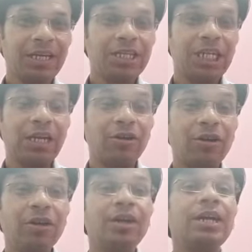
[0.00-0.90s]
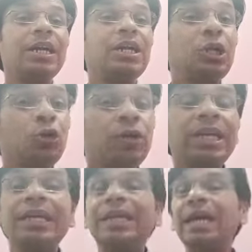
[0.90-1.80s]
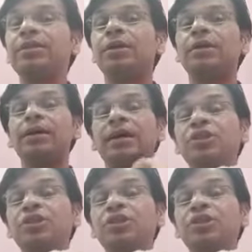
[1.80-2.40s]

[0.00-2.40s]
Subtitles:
Shylock took it as a